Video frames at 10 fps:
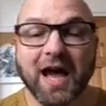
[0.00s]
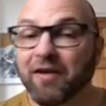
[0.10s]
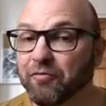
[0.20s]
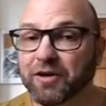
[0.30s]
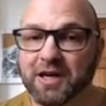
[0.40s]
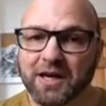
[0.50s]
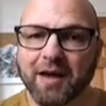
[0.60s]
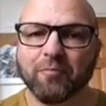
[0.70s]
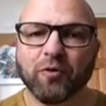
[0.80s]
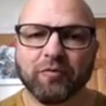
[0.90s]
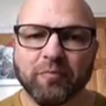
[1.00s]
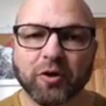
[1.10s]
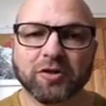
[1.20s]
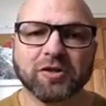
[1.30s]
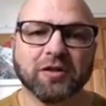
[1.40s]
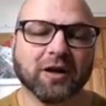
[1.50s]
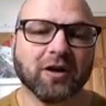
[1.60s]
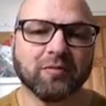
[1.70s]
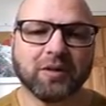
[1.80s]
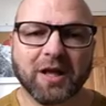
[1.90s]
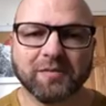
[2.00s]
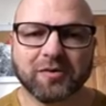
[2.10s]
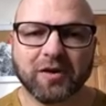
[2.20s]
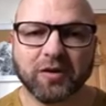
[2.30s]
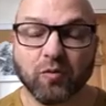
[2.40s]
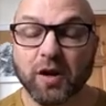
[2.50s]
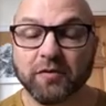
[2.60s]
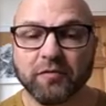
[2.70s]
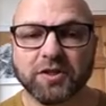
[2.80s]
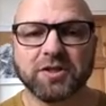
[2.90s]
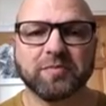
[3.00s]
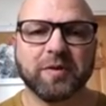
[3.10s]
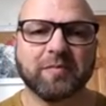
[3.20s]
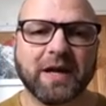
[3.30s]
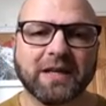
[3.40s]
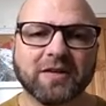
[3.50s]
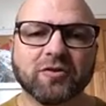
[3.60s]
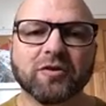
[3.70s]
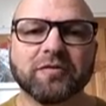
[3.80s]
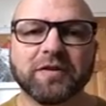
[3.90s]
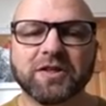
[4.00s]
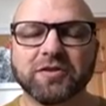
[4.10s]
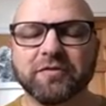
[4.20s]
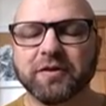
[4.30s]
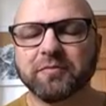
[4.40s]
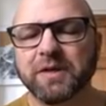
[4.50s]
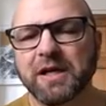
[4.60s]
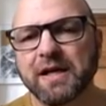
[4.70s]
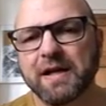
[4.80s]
I've written a number of books on the global arms trade, one of which has been made into a feature film,